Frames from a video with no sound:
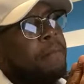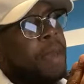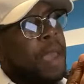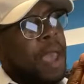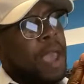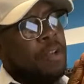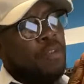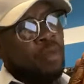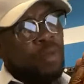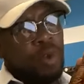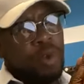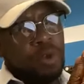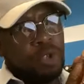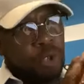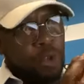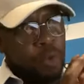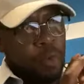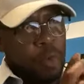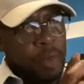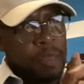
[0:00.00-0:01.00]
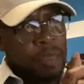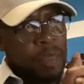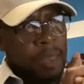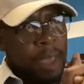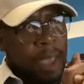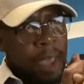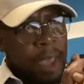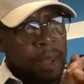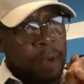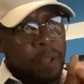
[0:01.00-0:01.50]
Baton Rouge,
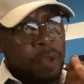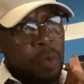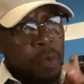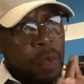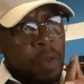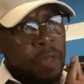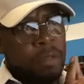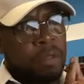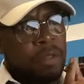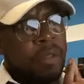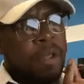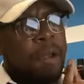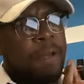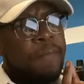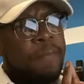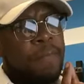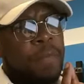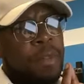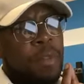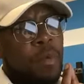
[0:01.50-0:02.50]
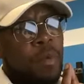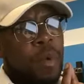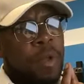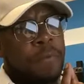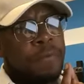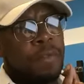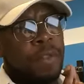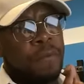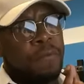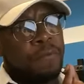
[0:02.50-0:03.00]
Louisiana, and we stood
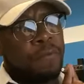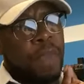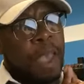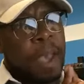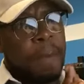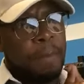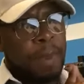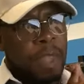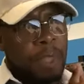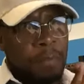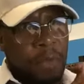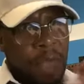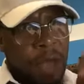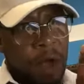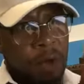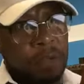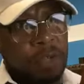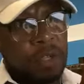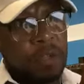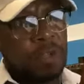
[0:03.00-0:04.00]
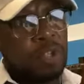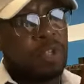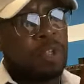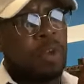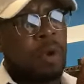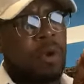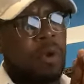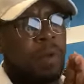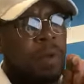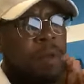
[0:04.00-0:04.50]
with the family of Elton
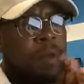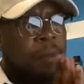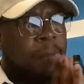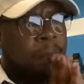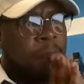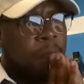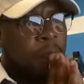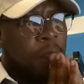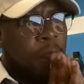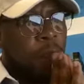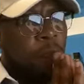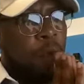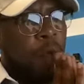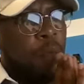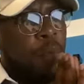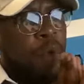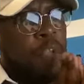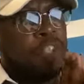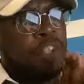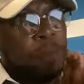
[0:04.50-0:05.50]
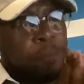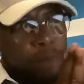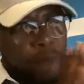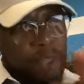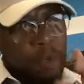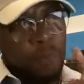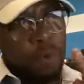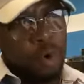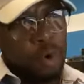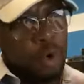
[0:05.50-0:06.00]
Sterling. We went to
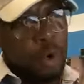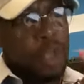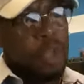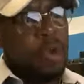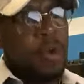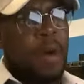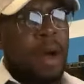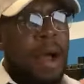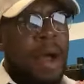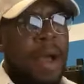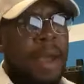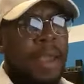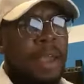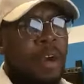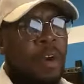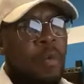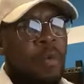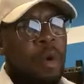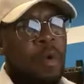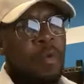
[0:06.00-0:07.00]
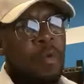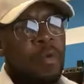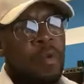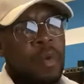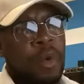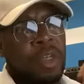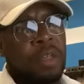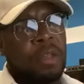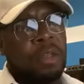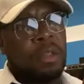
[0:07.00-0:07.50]
Beaver Creek, Ohio,
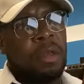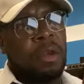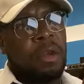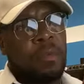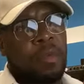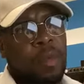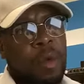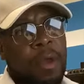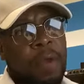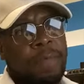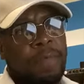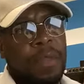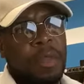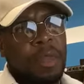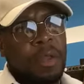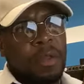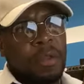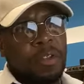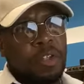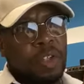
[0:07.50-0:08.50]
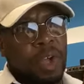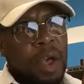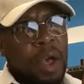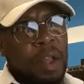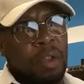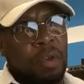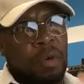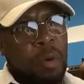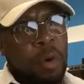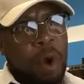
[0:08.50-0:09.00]
and we stood with
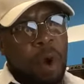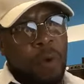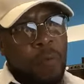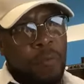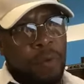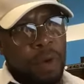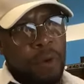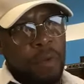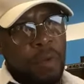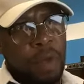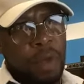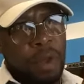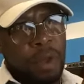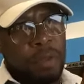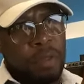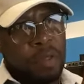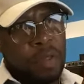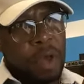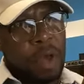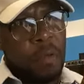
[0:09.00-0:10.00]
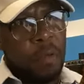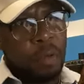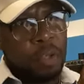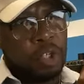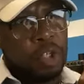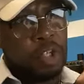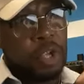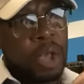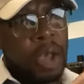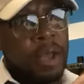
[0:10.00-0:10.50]
John Crawford when his son
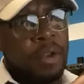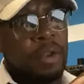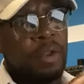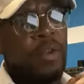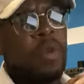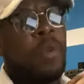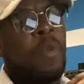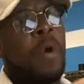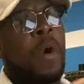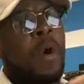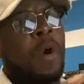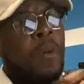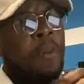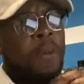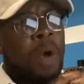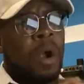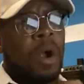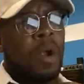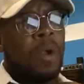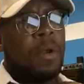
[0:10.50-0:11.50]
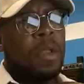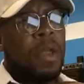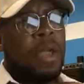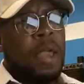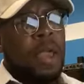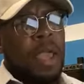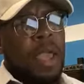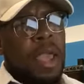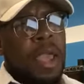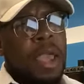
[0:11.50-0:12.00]
was shot in the Walmart,
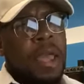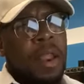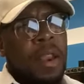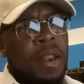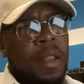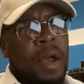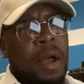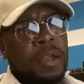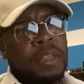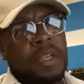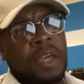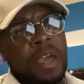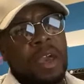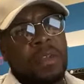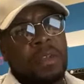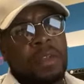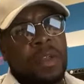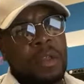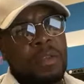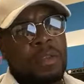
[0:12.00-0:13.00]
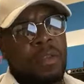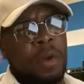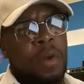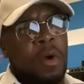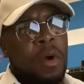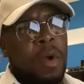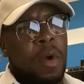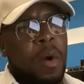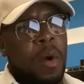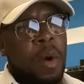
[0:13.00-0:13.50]
and a case that's
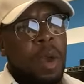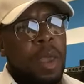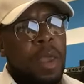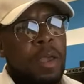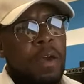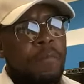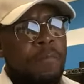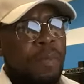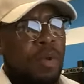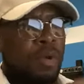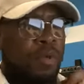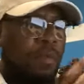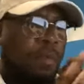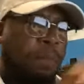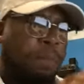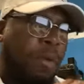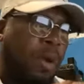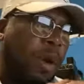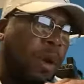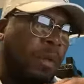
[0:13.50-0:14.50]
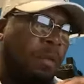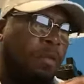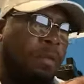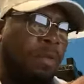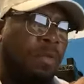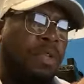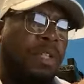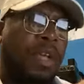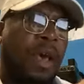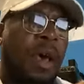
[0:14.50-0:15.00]
ongoing of police
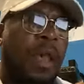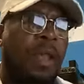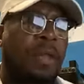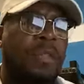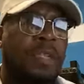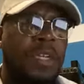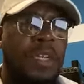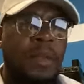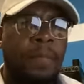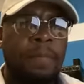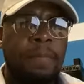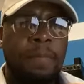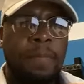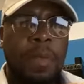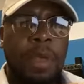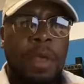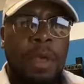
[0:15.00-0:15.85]
brutality.